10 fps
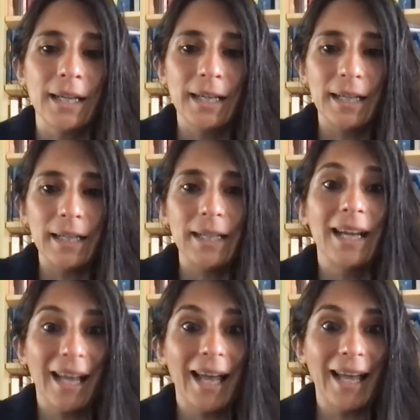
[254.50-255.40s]

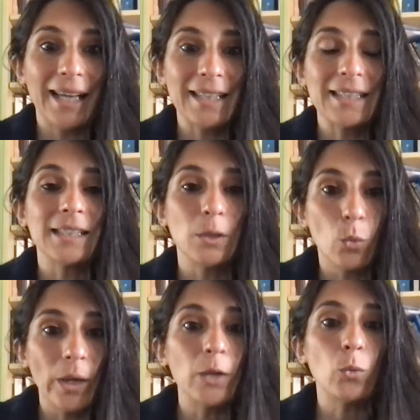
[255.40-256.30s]
and the
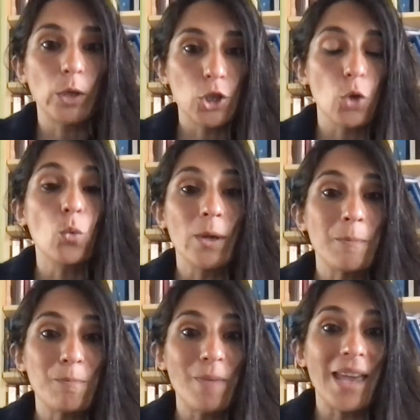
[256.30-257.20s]
way in which we
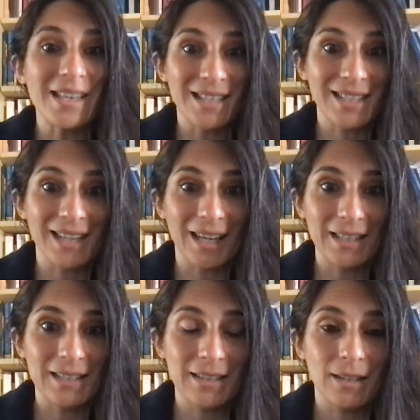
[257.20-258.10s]
make
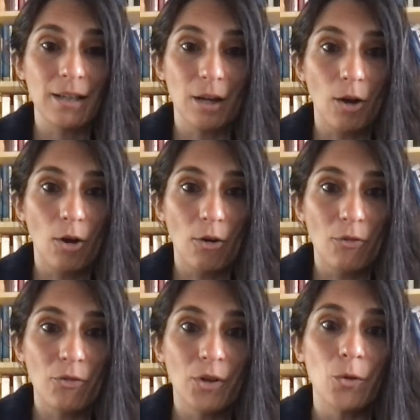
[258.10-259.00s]
sense
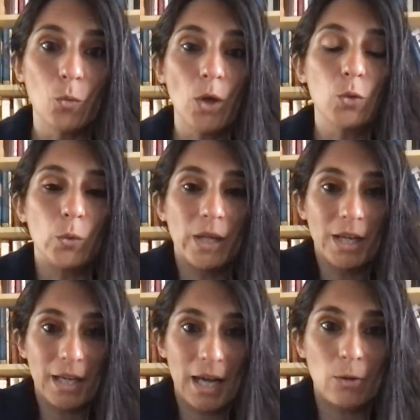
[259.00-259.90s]
of what we
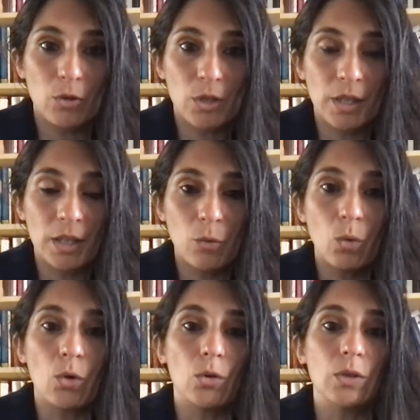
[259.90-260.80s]
encounter in the
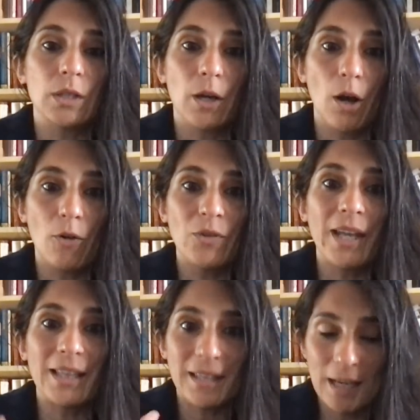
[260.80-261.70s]
world, of
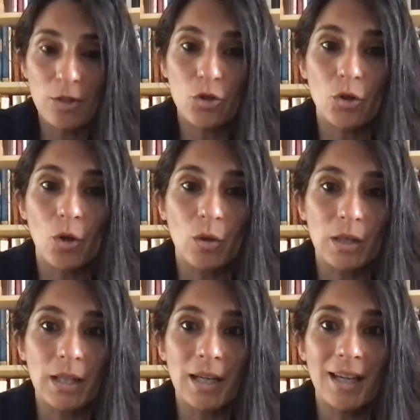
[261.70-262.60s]
the intentional